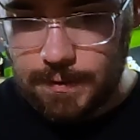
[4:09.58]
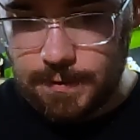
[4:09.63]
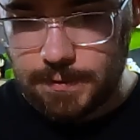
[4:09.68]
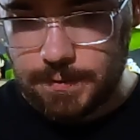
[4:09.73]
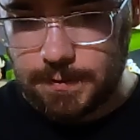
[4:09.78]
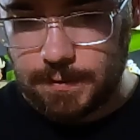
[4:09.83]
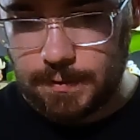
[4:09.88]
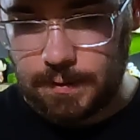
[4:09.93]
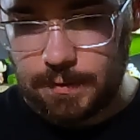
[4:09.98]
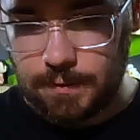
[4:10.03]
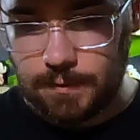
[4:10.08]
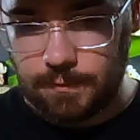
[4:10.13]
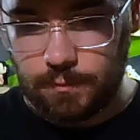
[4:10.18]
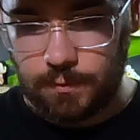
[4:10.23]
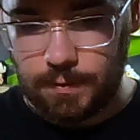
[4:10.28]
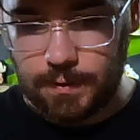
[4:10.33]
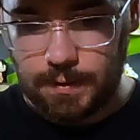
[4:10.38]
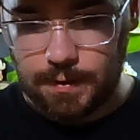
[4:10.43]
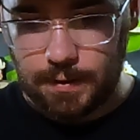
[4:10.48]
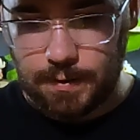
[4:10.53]
See if
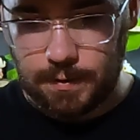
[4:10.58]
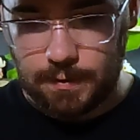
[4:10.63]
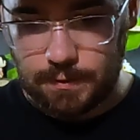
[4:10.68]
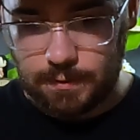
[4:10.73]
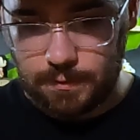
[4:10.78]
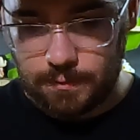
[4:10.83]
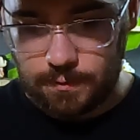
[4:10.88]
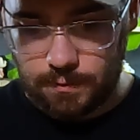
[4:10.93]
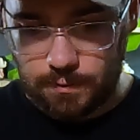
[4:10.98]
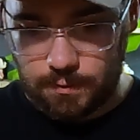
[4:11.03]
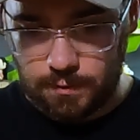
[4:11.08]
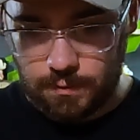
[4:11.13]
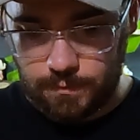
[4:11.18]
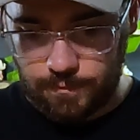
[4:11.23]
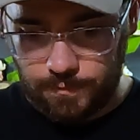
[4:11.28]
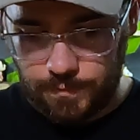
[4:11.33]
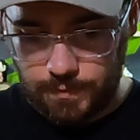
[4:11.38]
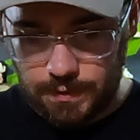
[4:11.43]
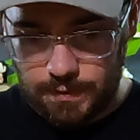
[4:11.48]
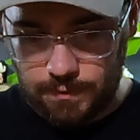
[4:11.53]
we can't
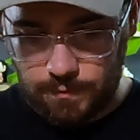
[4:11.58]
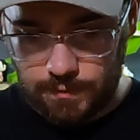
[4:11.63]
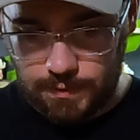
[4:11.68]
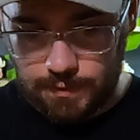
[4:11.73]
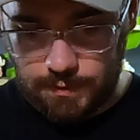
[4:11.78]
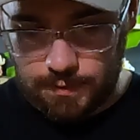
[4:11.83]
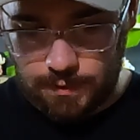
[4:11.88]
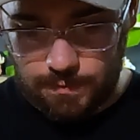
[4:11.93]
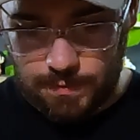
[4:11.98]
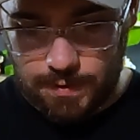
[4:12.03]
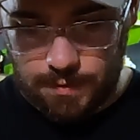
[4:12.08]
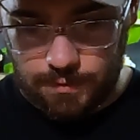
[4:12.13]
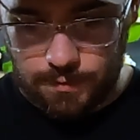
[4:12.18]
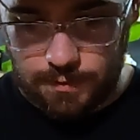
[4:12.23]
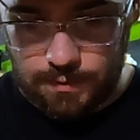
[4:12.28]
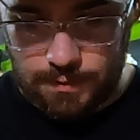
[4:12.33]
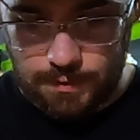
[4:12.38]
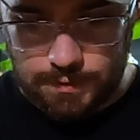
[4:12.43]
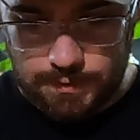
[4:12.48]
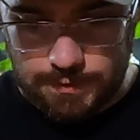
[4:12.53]
do anything about
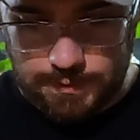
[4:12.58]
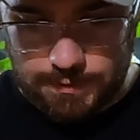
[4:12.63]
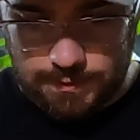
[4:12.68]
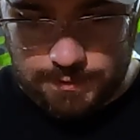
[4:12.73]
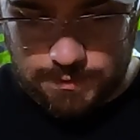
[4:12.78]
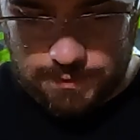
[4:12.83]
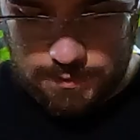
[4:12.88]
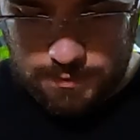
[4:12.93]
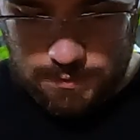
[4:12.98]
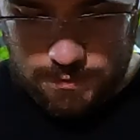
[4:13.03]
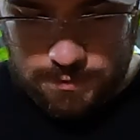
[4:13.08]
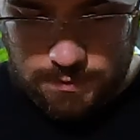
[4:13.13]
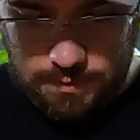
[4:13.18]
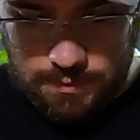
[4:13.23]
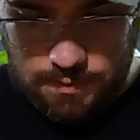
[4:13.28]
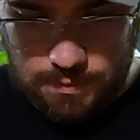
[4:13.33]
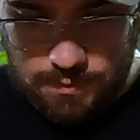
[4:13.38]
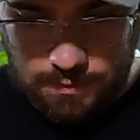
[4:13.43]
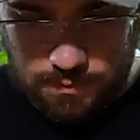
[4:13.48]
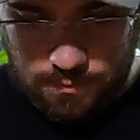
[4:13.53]
this.
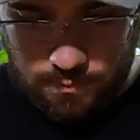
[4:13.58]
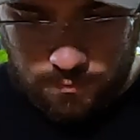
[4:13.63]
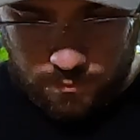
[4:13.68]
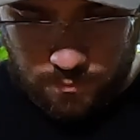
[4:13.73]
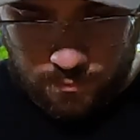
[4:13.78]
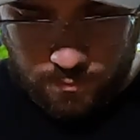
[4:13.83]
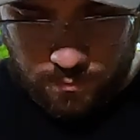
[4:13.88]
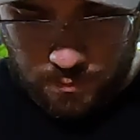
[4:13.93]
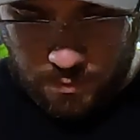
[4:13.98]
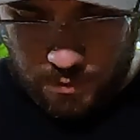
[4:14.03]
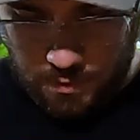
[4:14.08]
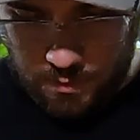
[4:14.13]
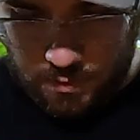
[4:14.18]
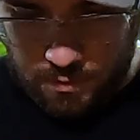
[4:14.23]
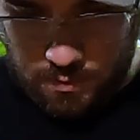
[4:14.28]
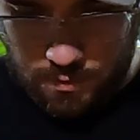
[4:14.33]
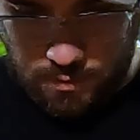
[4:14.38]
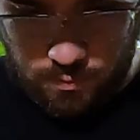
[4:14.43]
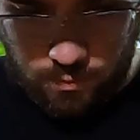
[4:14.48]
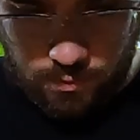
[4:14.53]

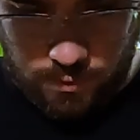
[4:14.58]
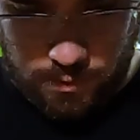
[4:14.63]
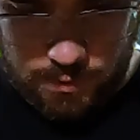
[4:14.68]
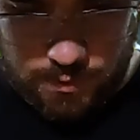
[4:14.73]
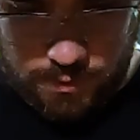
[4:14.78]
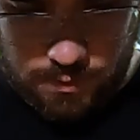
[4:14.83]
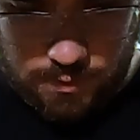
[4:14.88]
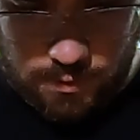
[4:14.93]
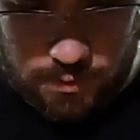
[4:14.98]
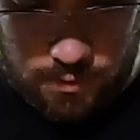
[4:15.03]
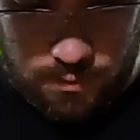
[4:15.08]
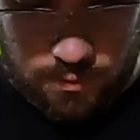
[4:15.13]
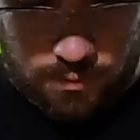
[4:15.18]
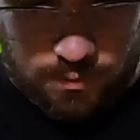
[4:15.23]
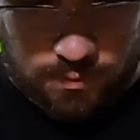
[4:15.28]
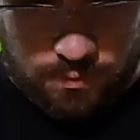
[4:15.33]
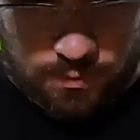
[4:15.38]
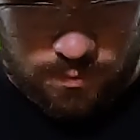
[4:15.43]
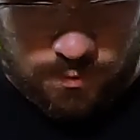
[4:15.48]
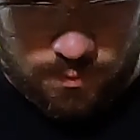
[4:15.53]
We're gonna
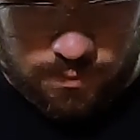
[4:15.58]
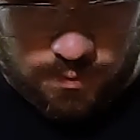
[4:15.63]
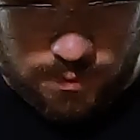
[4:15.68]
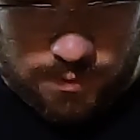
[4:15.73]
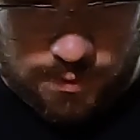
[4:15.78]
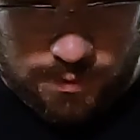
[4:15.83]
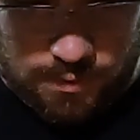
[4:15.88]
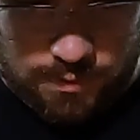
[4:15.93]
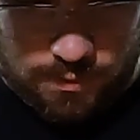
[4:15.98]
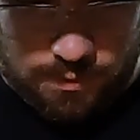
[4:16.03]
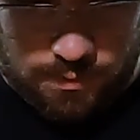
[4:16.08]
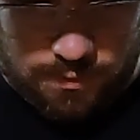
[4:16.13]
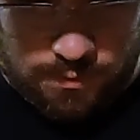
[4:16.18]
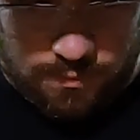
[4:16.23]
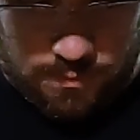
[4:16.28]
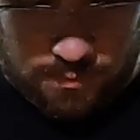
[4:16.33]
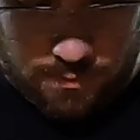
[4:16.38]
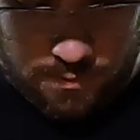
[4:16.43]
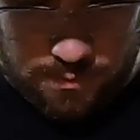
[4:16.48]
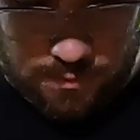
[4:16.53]
go
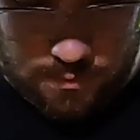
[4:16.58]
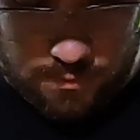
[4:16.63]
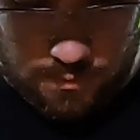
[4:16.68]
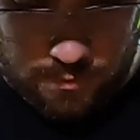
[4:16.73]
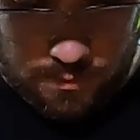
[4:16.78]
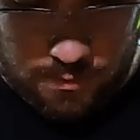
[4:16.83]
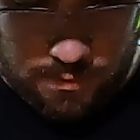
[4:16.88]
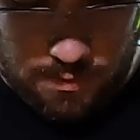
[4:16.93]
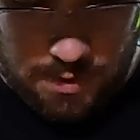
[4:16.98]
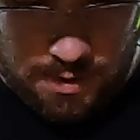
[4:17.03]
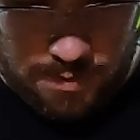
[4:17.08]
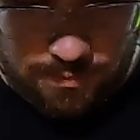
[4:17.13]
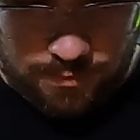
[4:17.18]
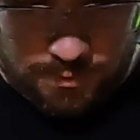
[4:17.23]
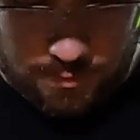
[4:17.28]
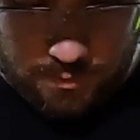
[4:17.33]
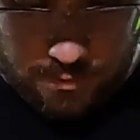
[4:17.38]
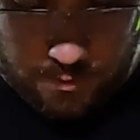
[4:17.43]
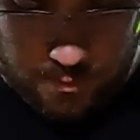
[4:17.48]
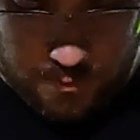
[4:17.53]

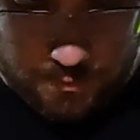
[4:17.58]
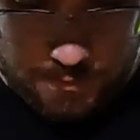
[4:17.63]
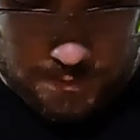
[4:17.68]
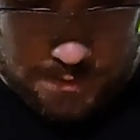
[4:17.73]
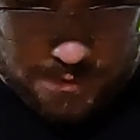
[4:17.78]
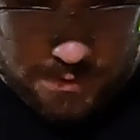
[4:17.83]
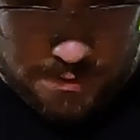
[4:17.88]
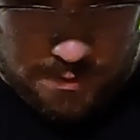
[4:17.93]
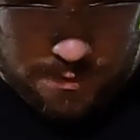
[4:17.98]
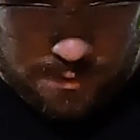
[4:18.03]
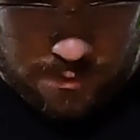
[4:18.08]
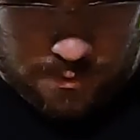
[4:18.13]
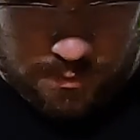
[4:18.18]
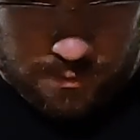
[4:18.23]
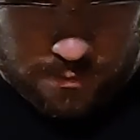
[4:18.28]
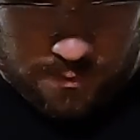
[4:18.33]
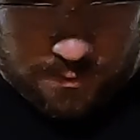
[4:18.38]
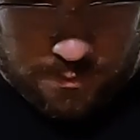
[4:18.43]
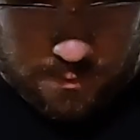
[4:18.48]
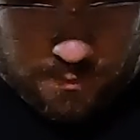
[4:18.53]
Goblin Curse here,
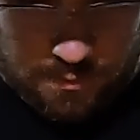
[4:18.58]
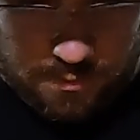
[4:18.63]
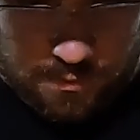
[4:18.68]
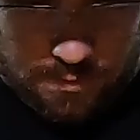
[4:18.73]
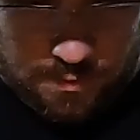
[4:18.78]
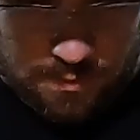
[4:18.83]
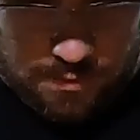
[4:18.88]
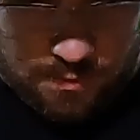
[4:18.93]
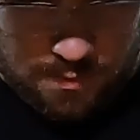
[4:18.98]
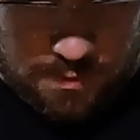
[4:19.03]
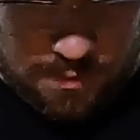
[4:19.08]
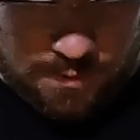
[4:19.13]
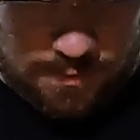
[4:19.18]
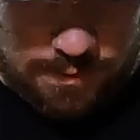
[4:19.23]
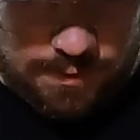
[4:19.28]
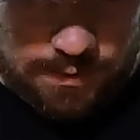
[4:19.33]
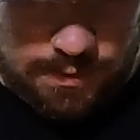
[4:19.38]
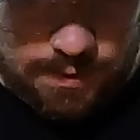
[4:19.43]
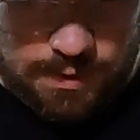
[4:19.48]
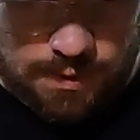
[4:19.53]
and
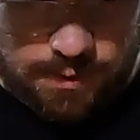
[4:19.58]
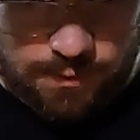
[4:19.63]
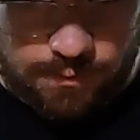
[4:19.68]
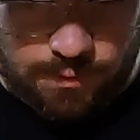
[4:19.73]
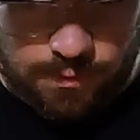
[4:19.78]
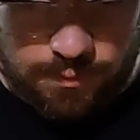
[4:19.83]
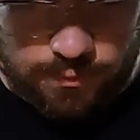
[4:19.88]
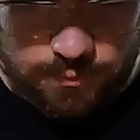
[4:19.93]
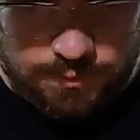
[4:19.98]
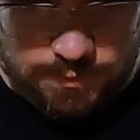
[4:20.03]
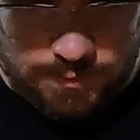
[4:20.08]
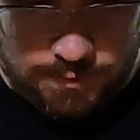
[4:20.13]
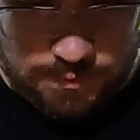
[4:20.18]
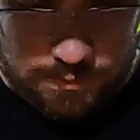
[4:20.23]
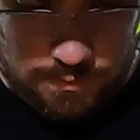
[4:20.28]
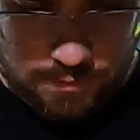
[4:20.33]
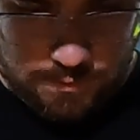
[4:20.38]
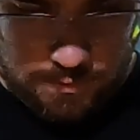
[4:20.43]
then arrows.